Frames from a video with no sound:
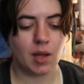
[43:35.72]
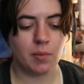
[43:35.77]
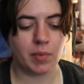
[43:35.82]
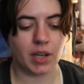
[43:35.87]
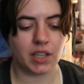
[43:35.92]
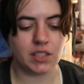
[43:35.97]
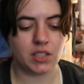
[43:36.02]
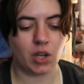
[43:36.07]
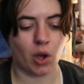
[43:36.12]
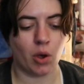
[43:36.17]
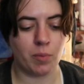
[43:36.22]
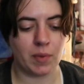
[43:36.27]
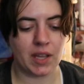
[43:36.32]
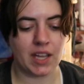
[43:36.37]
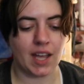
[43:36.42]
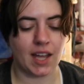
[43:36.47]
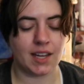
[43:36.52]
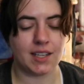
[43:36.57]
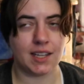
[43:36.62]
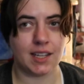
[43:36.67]
by Tomi
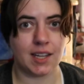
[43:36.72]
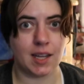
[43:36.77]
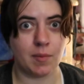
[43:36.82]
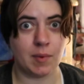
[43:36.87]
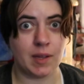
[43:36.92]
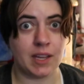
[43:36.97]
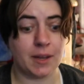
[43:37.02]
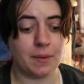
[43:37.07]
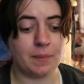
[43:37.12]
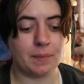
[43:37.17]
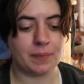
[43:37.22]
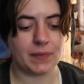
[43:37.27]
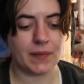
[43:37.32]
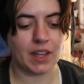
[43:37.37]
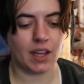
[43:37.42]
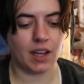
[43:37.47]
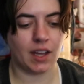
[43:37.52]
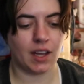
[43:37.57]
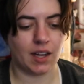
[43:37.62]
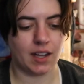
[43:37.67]
Adeyemi,
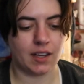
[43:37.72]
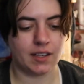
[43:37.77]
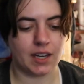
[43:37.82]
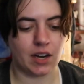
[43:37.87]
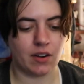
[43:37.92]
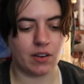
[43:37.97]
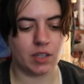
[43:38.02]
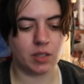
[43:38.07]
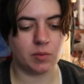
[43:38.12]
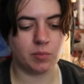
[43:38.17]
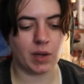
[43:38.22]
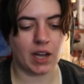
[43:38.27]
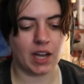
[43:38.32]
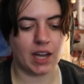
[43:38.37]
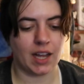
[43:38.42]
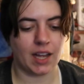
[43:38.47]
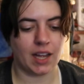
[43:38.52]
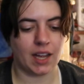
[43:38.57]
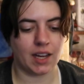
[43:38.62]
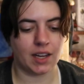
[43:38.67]
uh, narrated
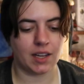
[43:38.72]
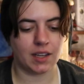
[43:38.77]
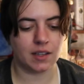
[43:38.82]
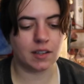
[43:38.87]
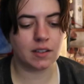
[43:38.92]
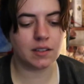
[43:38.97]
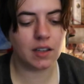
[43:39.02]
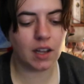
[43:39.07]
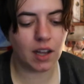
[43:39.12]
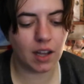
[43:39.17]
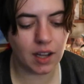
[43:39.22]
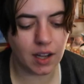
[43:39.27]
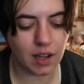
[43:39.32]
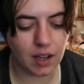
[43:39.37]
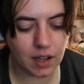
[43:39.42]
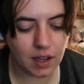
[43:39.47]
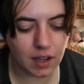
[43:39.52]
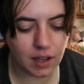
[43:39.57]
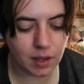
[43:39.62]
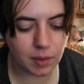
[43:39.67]
by
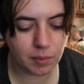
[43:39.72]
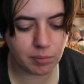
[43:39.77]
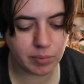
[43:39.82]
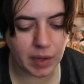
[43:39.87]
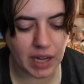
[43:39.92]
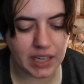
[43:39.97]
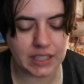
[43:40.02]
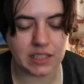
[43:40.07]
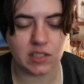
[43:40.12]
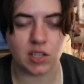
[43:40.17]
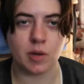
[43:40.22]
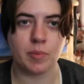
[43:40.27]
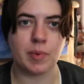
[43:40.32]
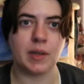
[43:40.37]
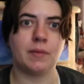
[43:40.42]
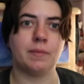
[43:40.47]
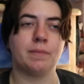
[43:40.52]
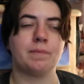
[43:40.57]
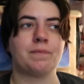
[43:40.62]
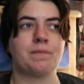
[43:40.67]
uh, Bahni
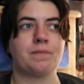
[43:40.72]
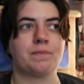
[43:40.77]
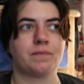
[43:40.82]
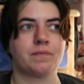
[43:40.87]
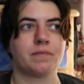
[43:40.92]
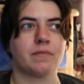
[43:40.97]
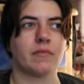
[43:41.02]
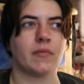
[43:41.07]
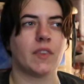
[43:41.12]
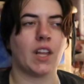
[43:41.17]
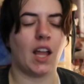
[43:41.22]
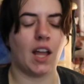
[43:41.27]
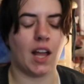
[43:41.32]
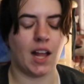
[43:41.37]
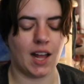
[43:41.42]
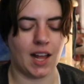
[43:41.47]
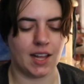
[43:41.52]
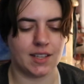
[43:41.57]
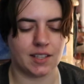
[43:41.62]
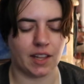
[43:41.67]
Turpin.
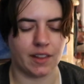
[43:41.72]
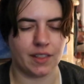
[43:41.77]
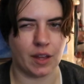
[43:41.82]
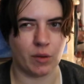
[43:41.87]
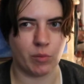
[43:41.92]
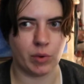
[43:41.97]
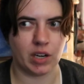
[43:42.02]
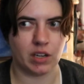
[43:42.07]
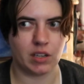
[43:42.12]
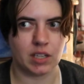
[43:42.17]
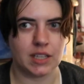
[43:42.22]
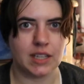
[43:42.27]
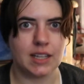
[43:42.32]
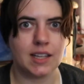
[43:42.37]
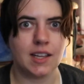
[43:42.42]
I said that weird.